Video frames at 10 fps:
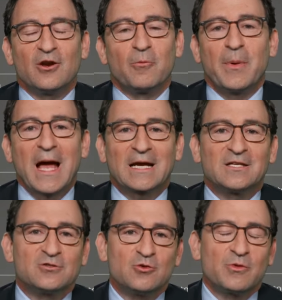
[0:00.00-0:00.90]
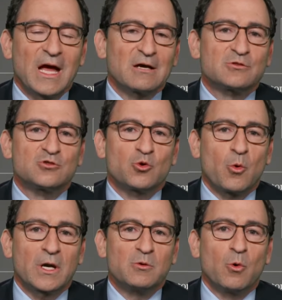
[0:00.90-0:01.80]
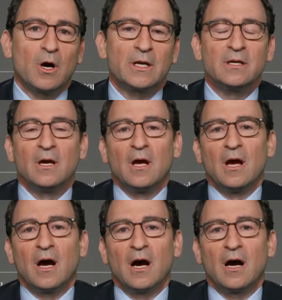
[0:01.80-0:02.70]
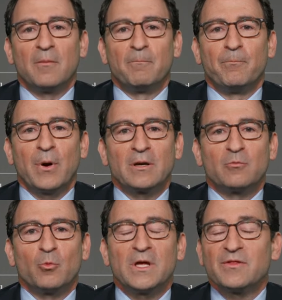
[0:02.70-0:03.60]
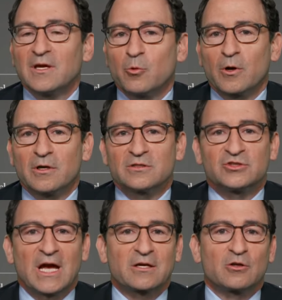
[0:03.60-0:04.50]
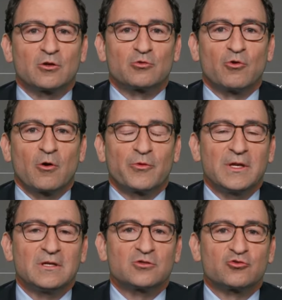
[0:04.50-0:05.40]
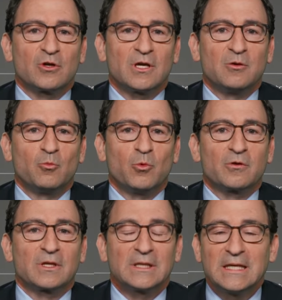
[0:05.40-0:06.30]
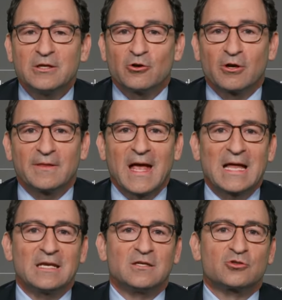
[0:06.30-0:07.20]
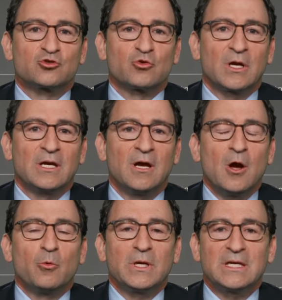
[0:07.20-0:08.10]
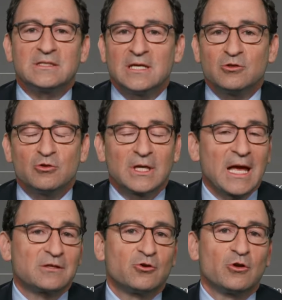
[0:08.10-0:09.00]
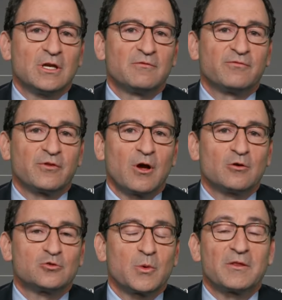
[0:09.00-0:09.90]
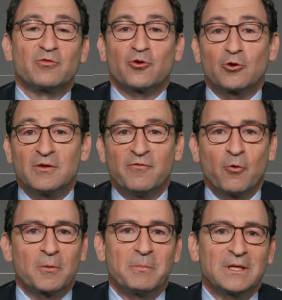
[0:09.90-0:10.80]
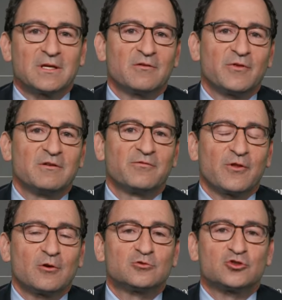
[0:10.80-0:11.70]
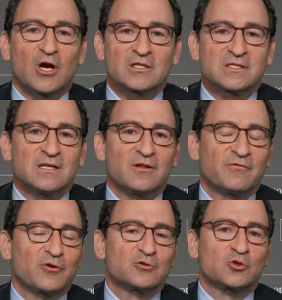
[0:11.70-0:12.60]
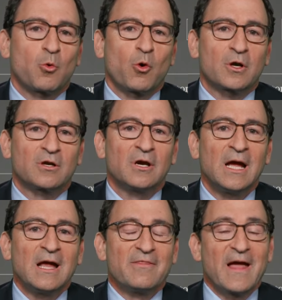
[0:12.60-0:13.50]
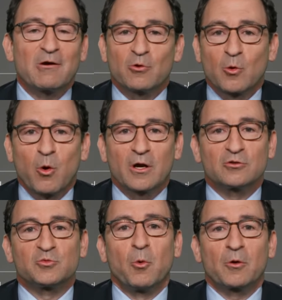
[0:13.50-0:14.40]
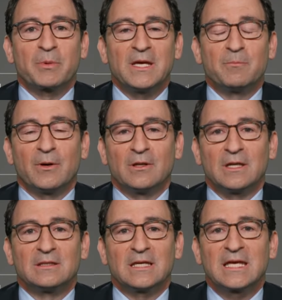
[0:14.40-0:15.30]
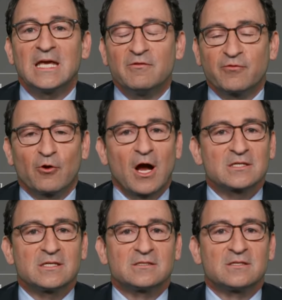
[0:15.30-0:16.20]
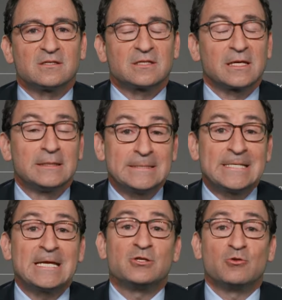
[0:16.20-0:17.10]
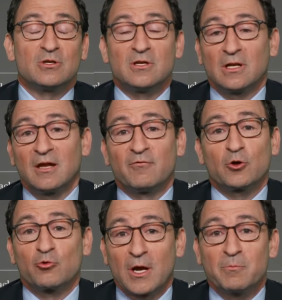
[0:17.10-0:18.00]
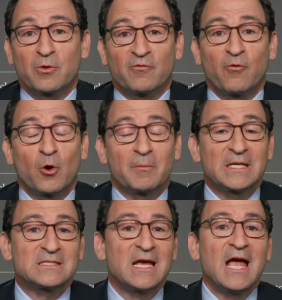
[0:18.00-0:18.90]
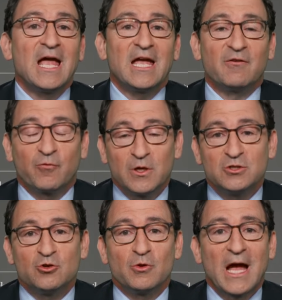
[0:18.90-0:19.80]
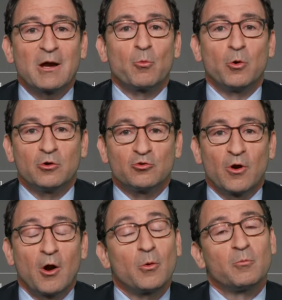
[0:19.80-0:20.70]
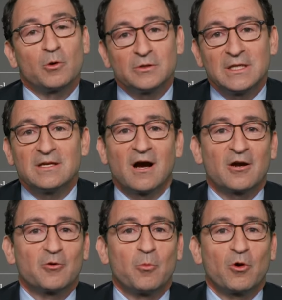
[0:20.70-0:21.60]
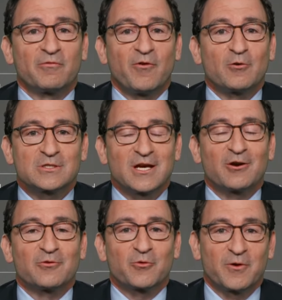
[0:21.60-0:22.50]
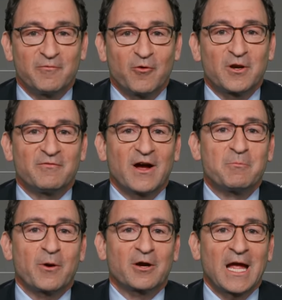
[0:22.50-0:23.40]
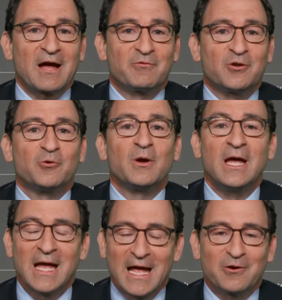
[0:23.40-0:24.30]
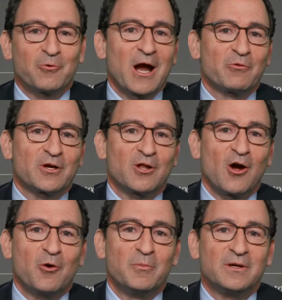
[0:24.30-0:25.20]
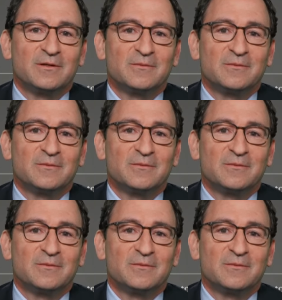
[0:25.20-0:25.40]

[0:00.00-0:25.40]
you know, back in 2021. But we think we're in a secular growth industry. We're the leader in that industry. We continue to get good inflows. We had $34 billion of inflows just in the first quarter. That requires more people. And the key for us is to continue to deliver great performance. If we do that, we'll grow, and we'll need to hire more folks here at 345 Park Avenue and around the globe.